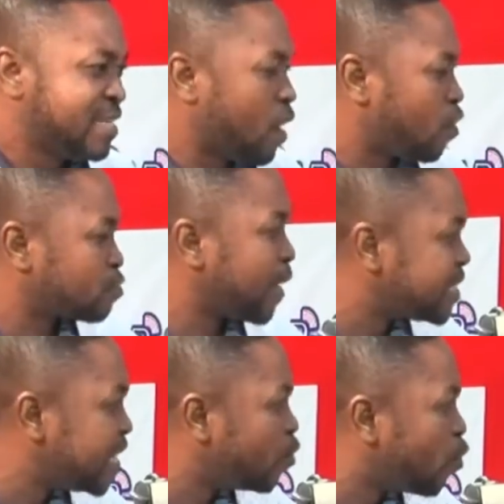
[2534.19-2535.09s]
that was
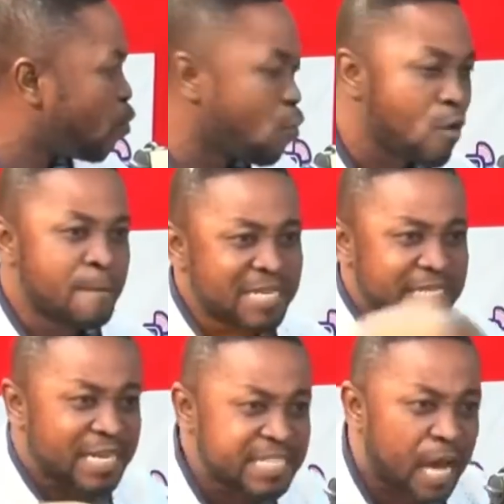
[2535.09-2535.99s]
Monday no me
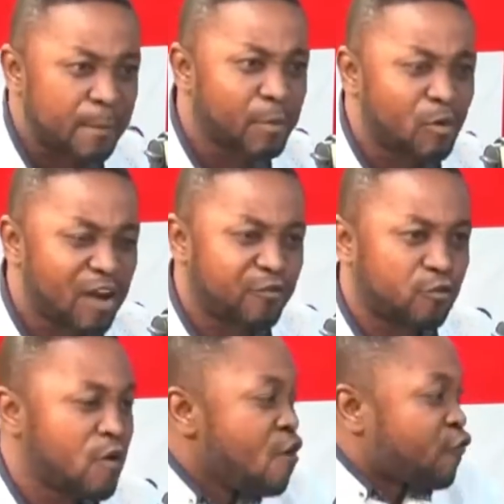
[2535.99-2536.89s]
send this camera my
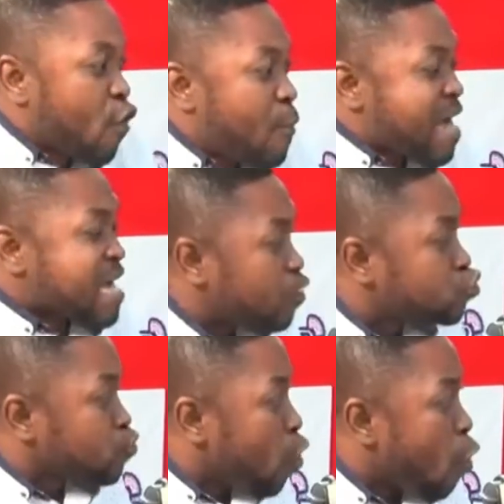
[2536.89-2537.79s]
wife no from
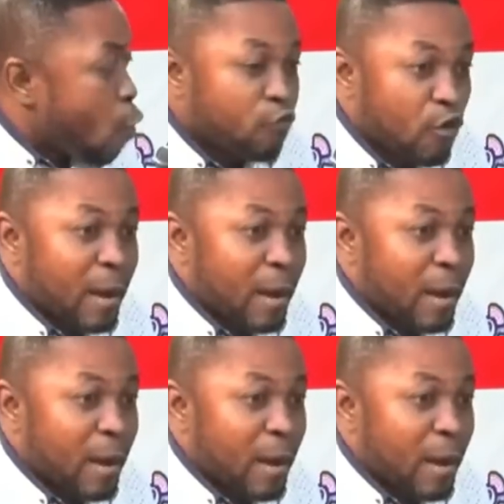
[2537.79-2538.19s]
accounts mu